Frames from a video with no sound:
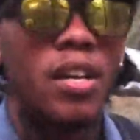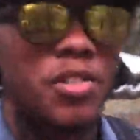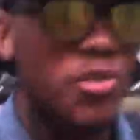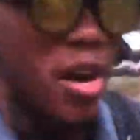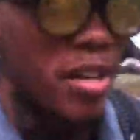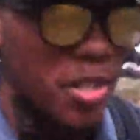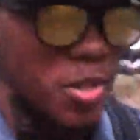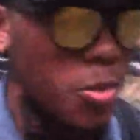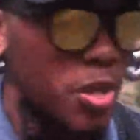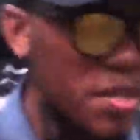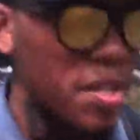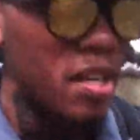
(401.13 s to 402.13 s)
try to
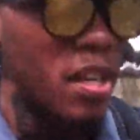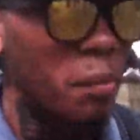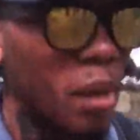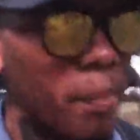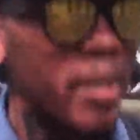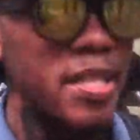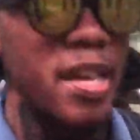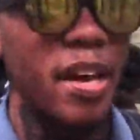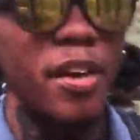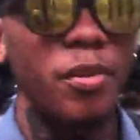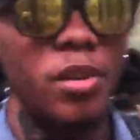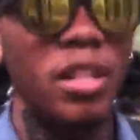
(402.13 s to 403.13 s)
squeeze in maybe
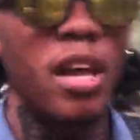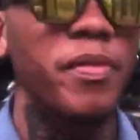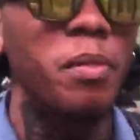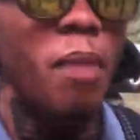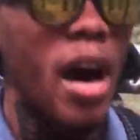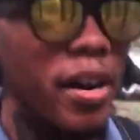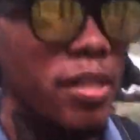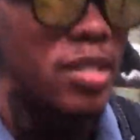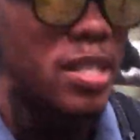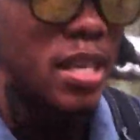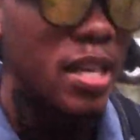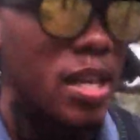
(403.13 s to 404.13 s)
10 or 11
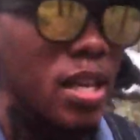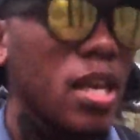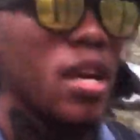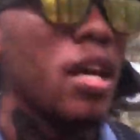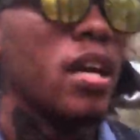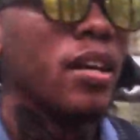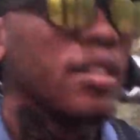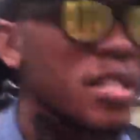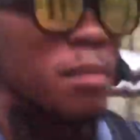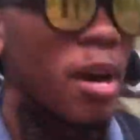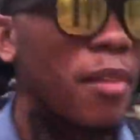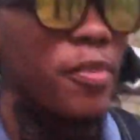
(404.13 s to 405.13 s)
miles
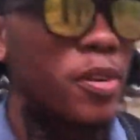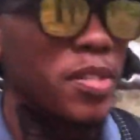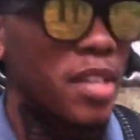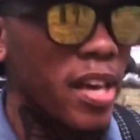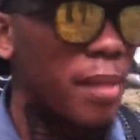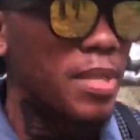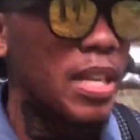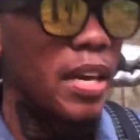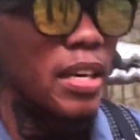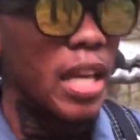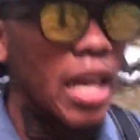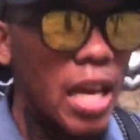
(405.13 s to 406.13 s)
to my first
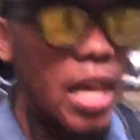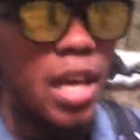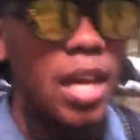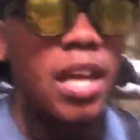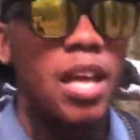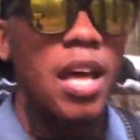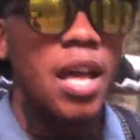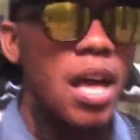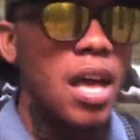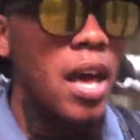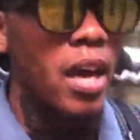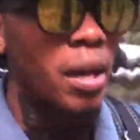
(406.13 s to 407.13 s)
campsite.
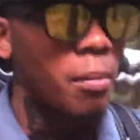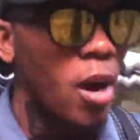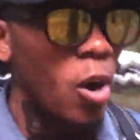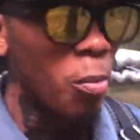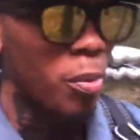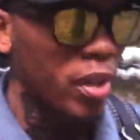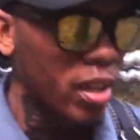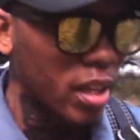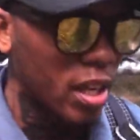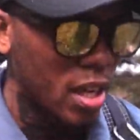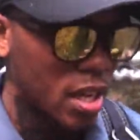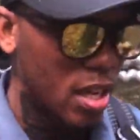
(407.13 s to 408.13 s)
And I'm
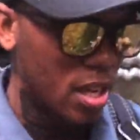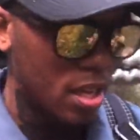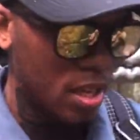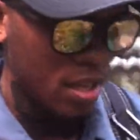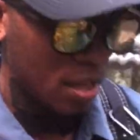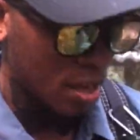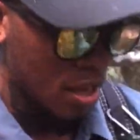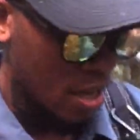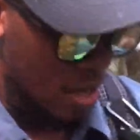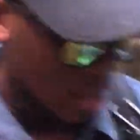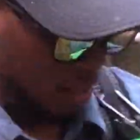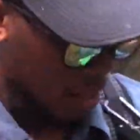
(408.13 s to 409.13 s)
hoping
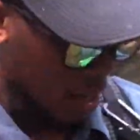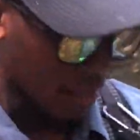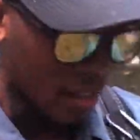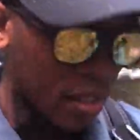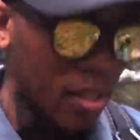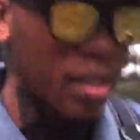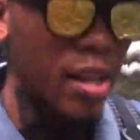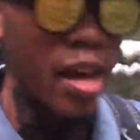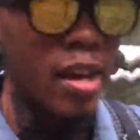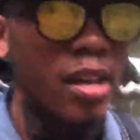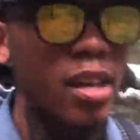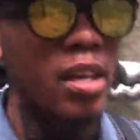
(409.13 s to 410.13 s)
that I can get
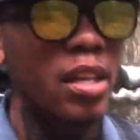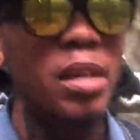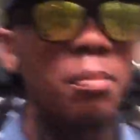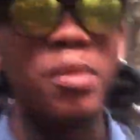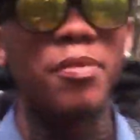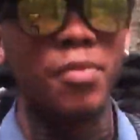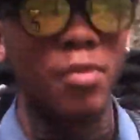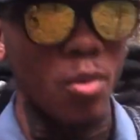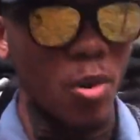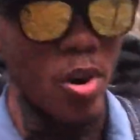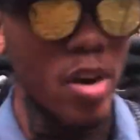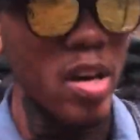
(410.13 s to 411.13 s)
that in
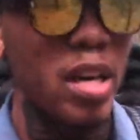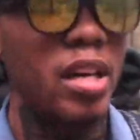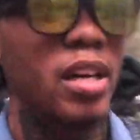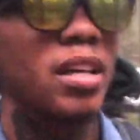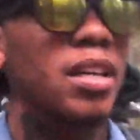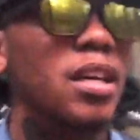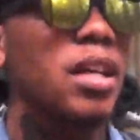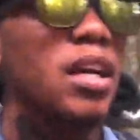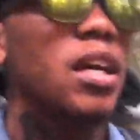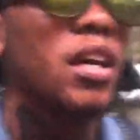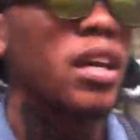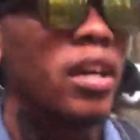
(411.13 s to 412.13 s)
before
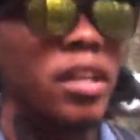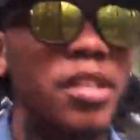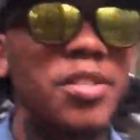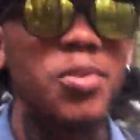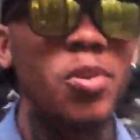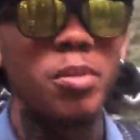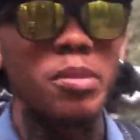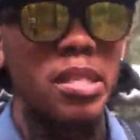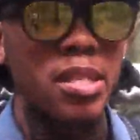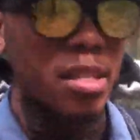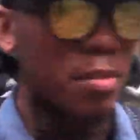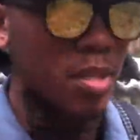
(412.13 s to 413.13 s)
any storm
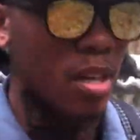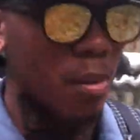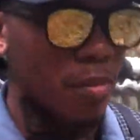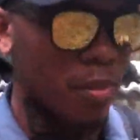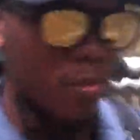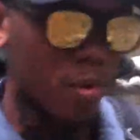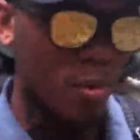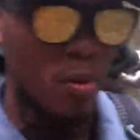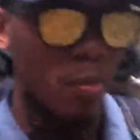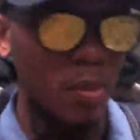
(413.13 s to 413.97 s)
systems come through,